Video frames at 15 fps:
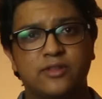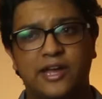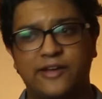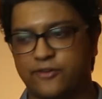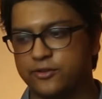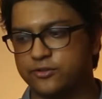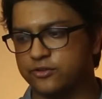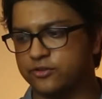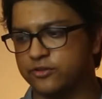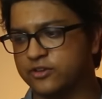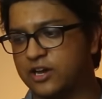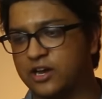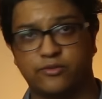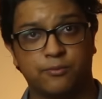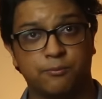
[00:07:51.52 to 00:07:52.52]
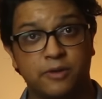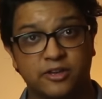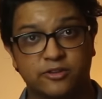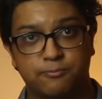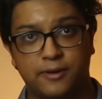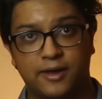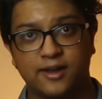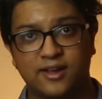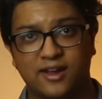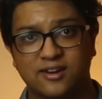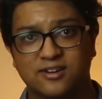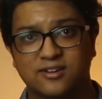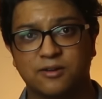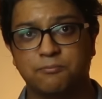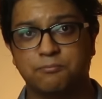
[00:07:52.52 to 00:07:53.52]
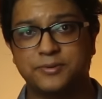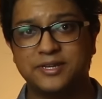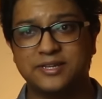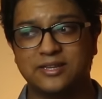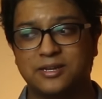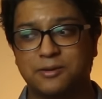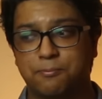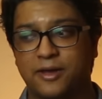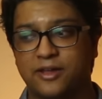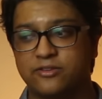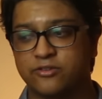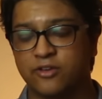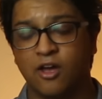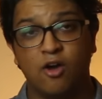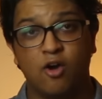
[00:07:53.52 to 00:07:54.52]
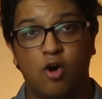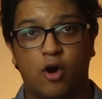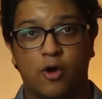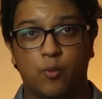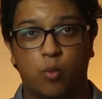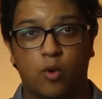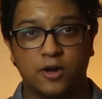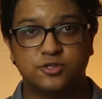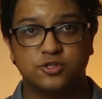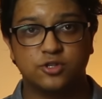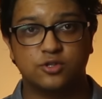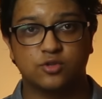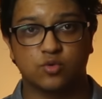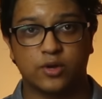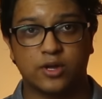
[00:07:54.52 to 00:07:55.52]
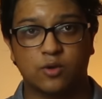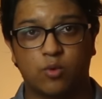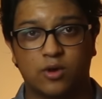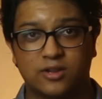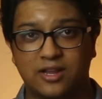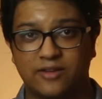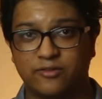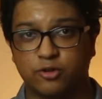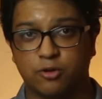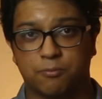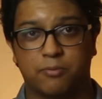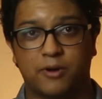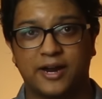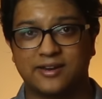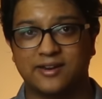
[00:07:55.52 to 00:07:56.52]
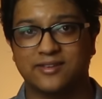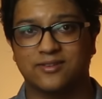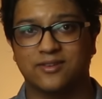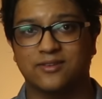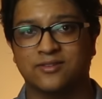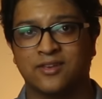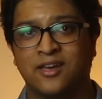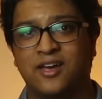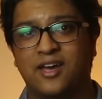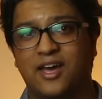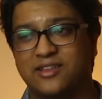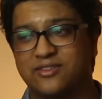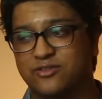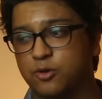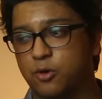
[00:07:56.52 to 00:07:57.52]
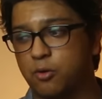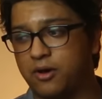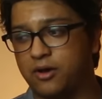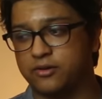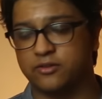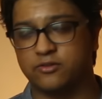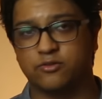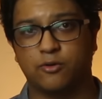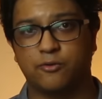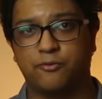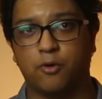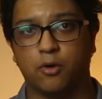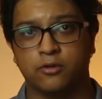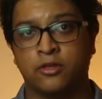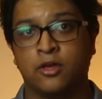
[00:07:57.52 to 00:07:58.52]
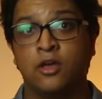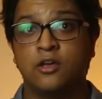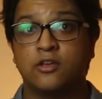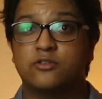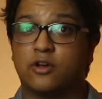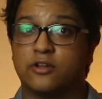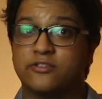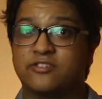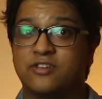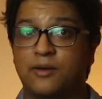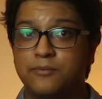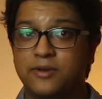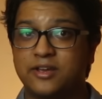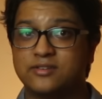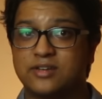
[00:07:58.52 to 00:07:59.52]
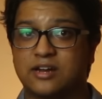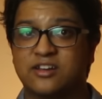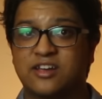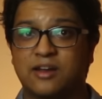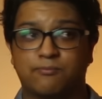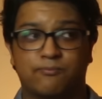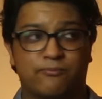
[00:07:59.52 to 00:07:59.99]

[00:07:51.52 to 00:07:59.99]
life on this is kind of a mixed bag, and it completely depends on what you're doing, what level your brightness is, and so on and so forth. So on some days I'd get